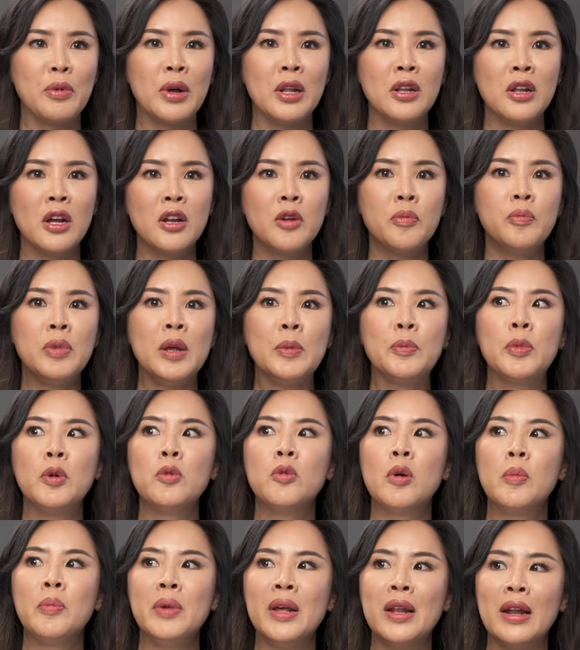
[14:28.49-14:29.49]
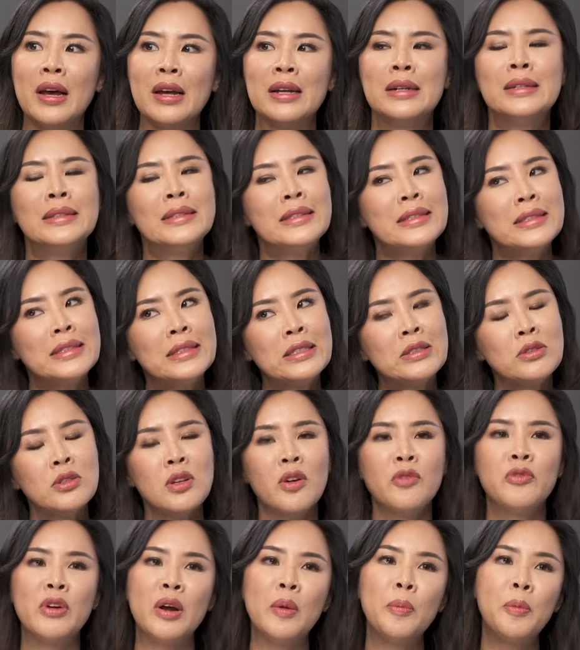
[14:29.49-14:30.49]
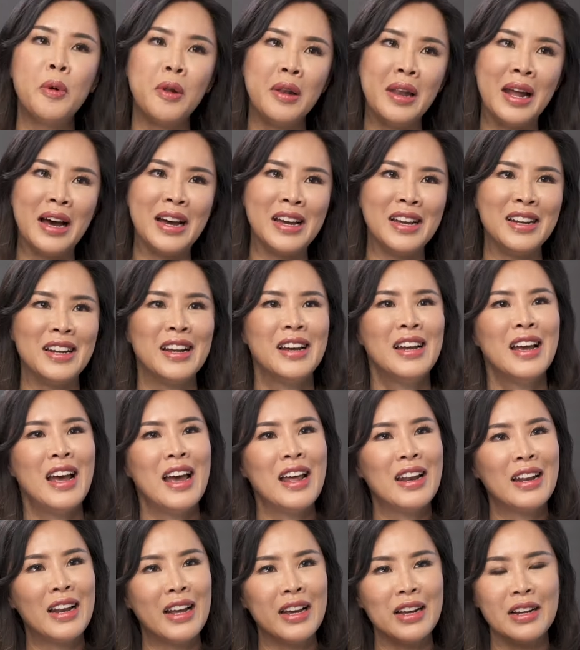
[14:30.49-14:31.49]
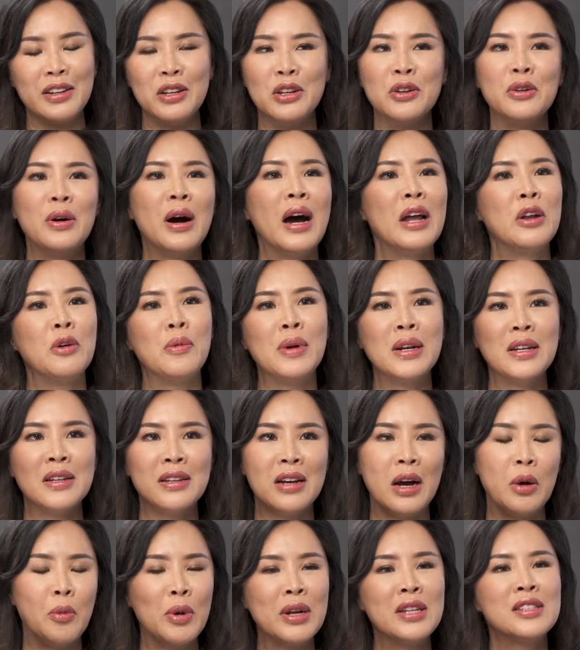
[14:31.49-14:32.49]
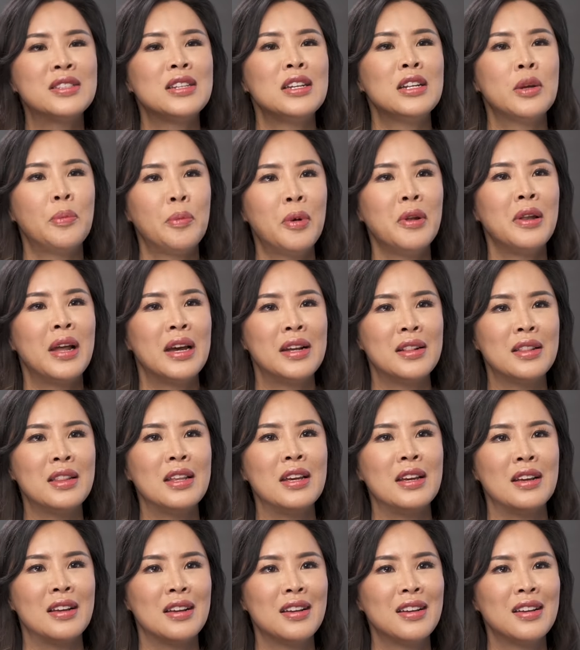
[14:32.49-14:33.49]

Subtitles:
Well, a lot of people will be like, very polite and like, you know, I want to say the polite thing.